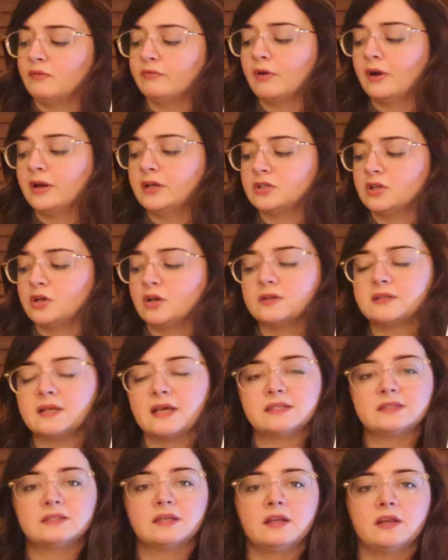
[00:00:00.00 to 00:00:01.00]
referring to your
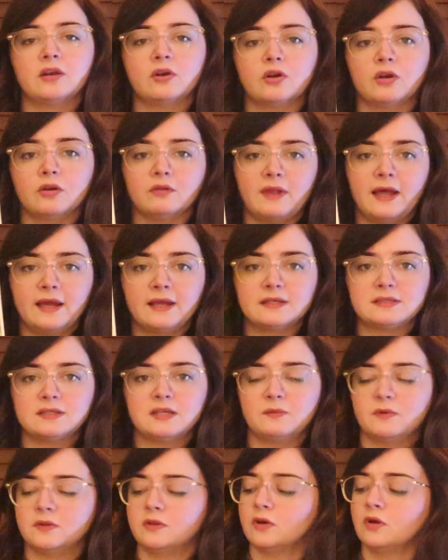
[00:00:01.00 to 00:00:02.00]
destiny or your
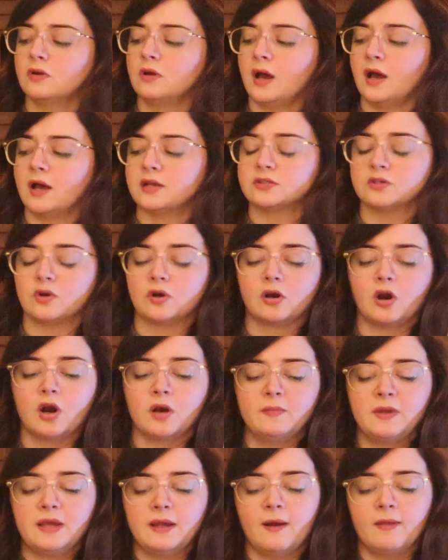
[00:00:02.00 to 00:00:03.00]
legacy with the uh, star
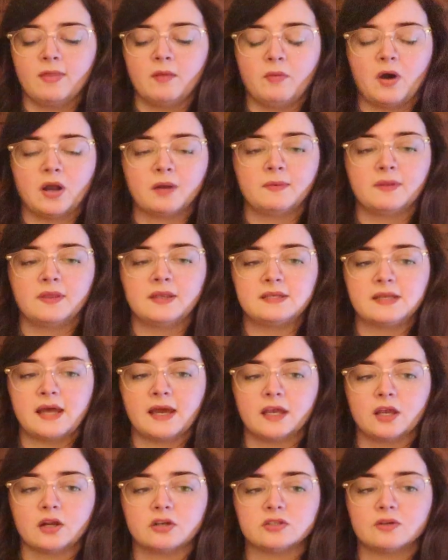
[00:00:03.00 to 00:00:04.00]
card being on the bottom of the
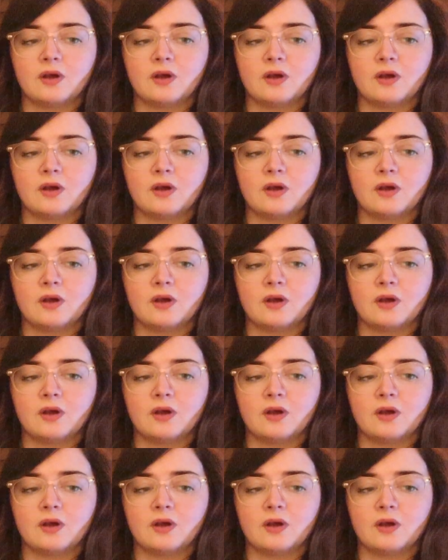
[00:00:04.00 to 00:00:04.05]
deck here.